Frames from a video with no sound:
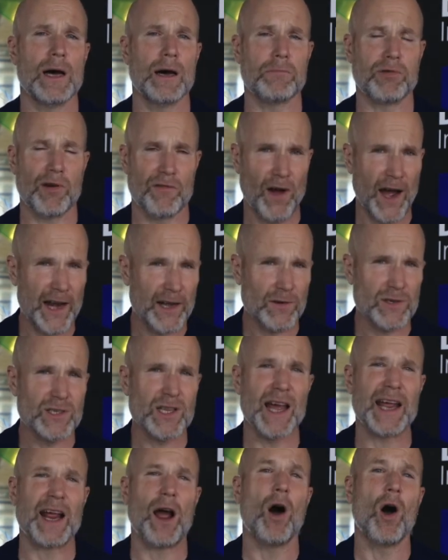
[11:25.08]
providers
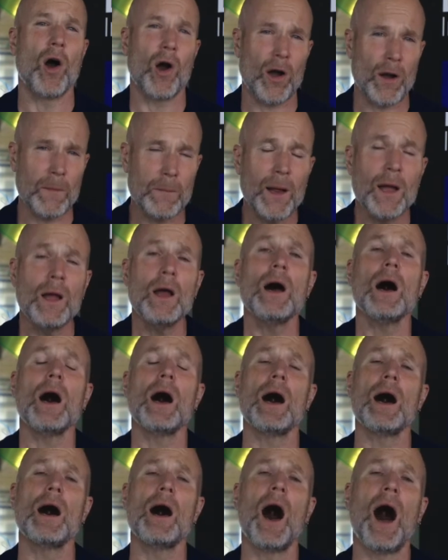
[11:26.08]
like Arm,
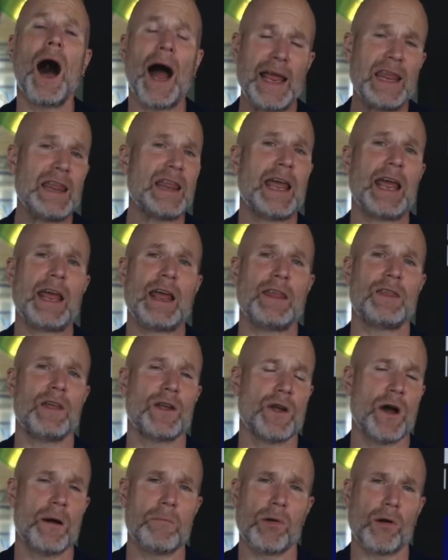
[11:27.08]
I think the
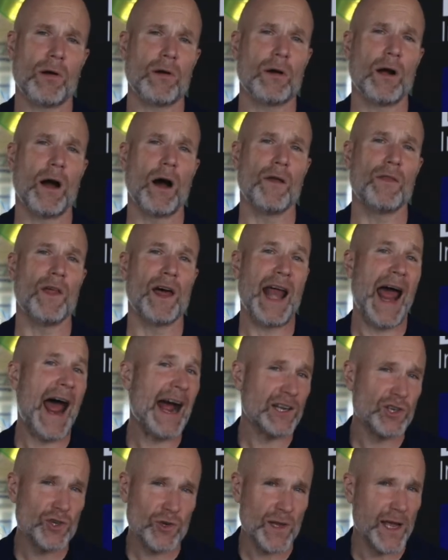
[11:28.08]
number that
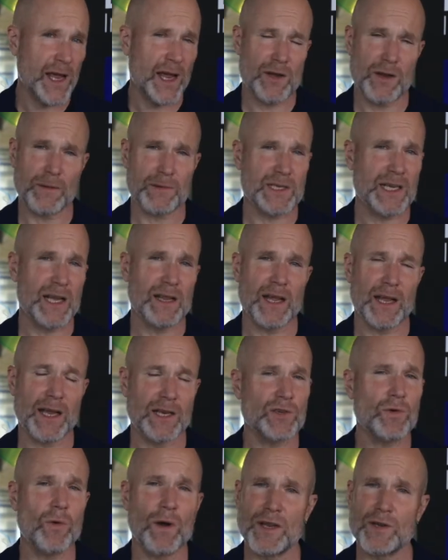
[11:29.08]
actually end up selling in
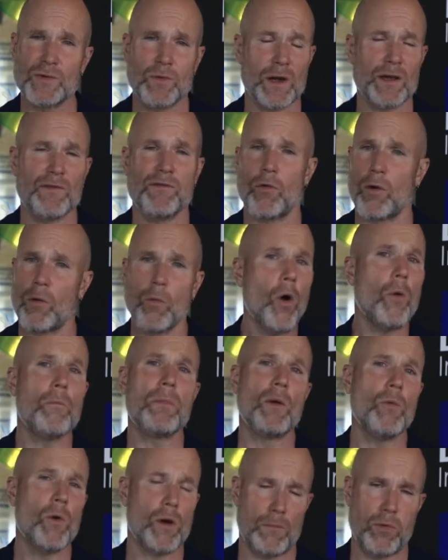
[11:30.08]
2024 won't be
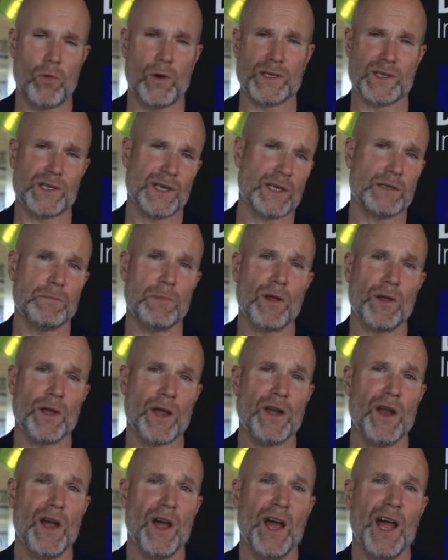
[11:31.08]
1.6
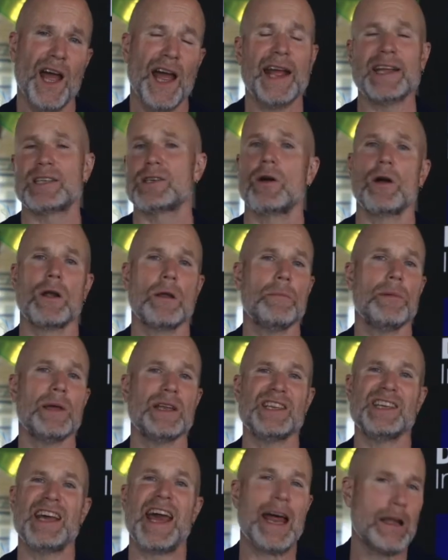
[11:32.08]
billion. It's going to be
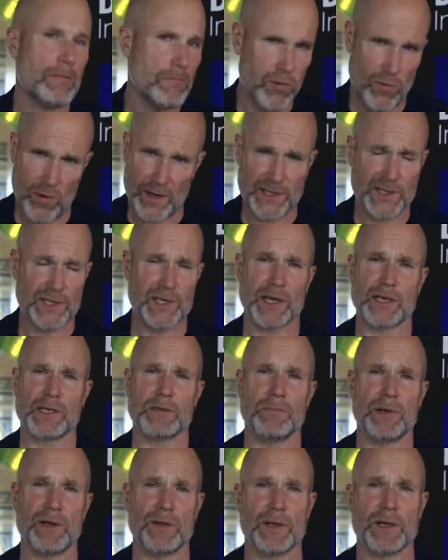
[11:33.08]
10.6
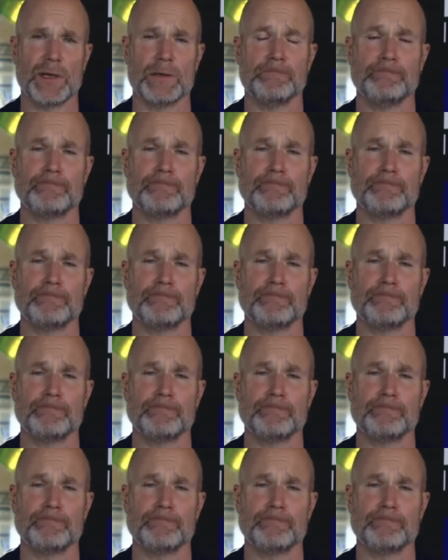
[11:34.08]
billion.